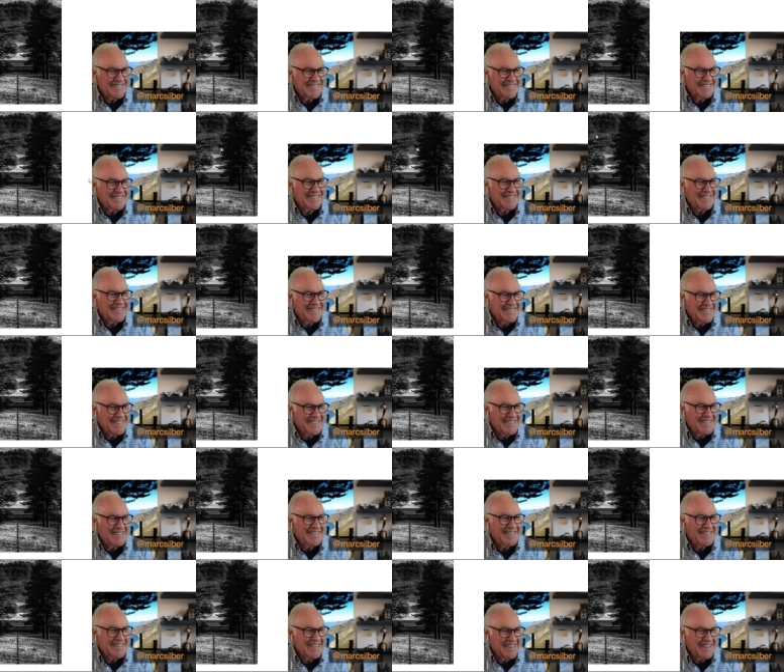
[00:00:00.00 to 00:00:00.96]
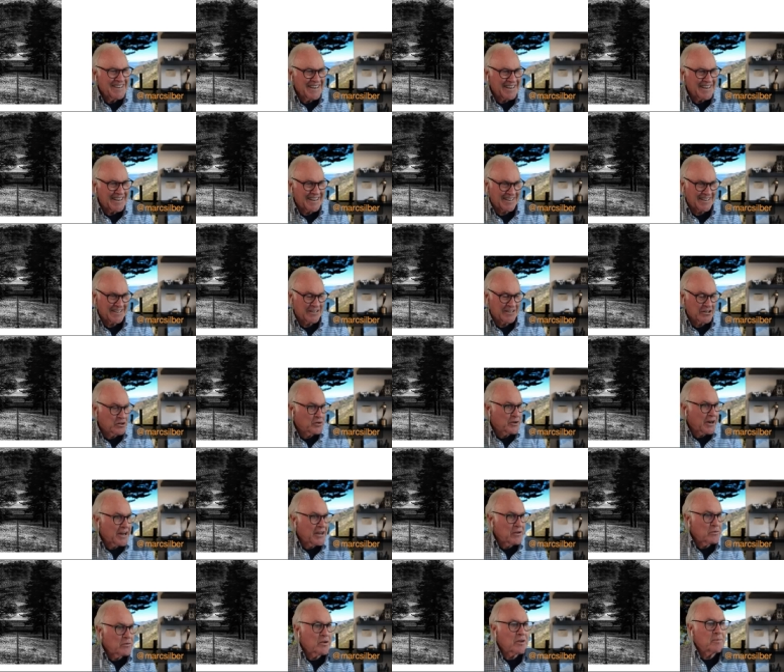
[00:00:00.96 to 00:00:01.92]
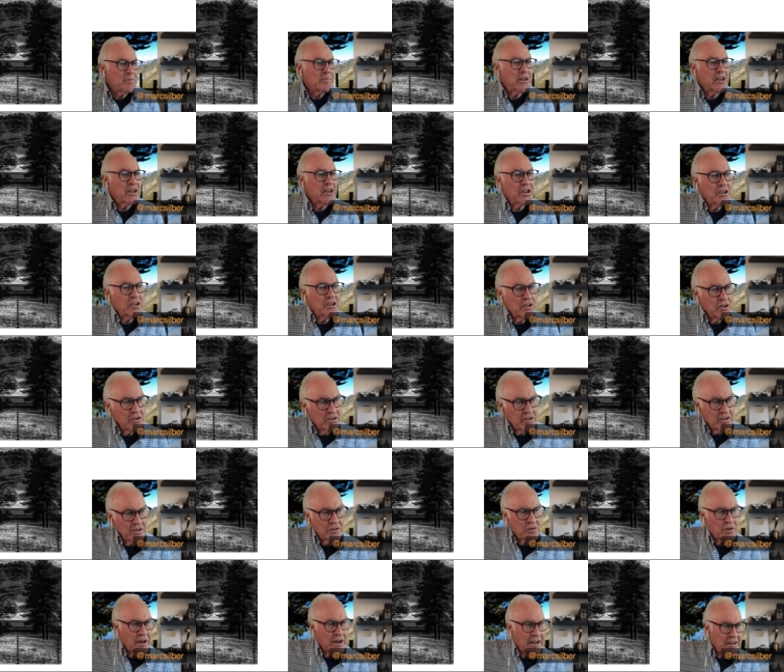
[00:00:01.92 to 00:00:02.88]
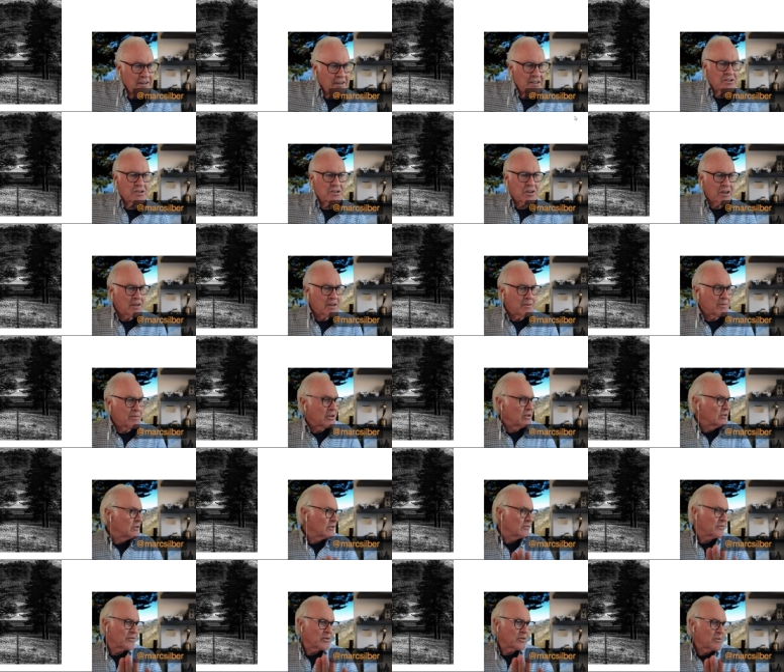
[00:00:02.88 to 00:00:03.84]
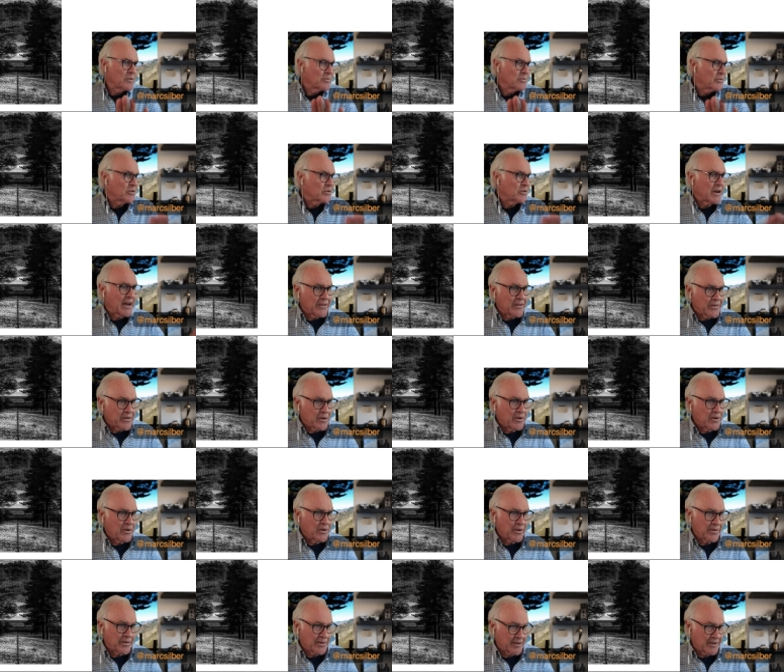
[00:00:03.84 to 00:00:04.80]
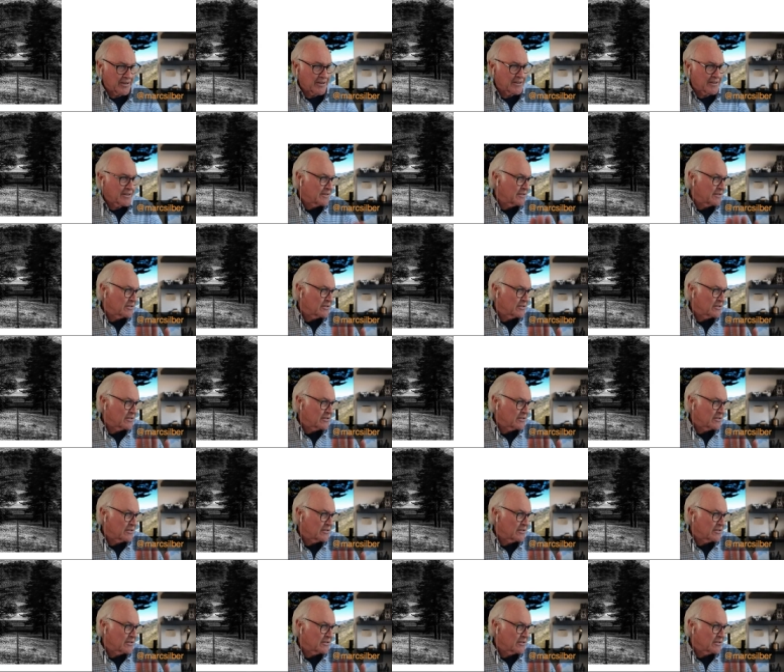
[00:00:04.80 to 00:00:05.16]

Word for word: noise is Yeah, grain that's, would that's be a, a grain is going to be uniform throughout the whole thing.